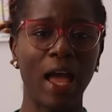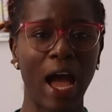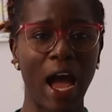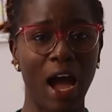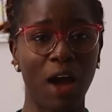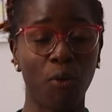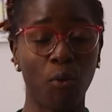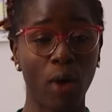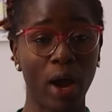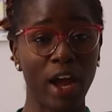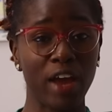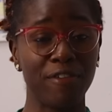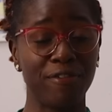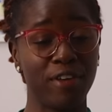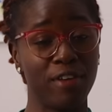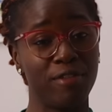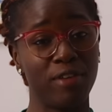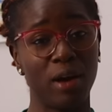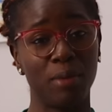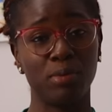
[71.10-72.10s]
are quite
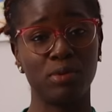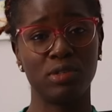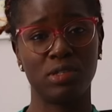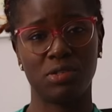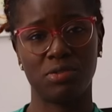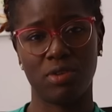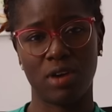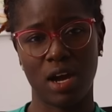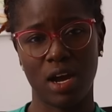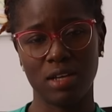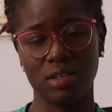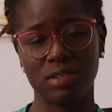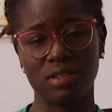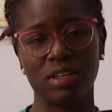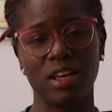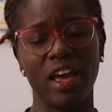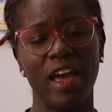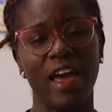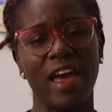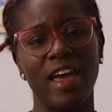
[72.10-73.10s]
favorable to
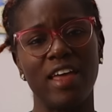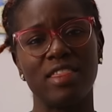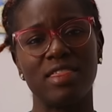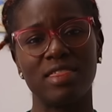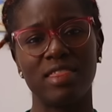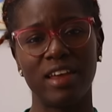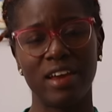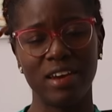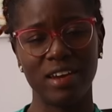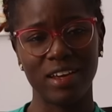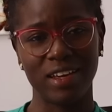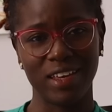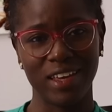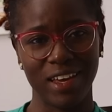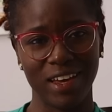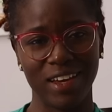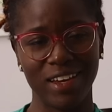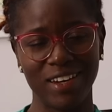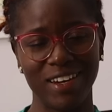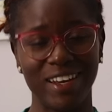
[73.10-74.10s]
us, and then
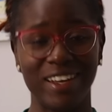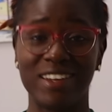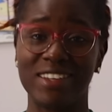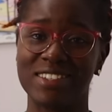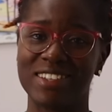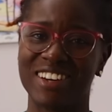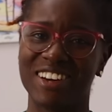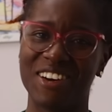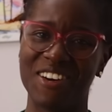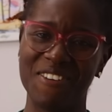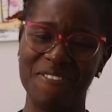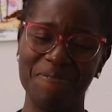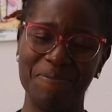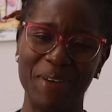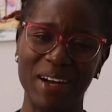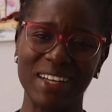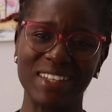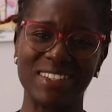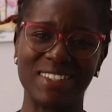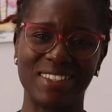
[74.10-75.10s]
again, it is a
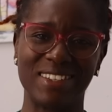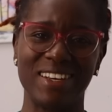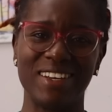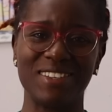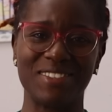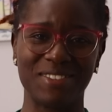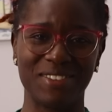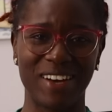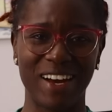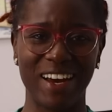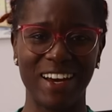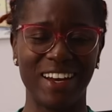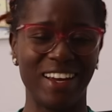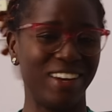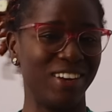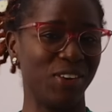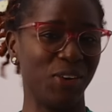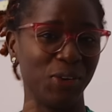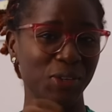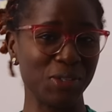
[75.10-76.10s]
compact state, right?
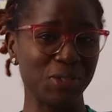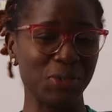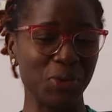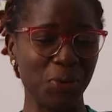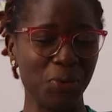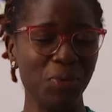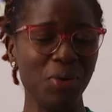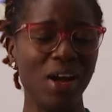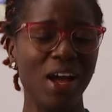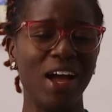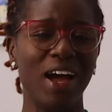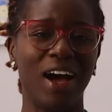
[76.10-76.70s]
And also,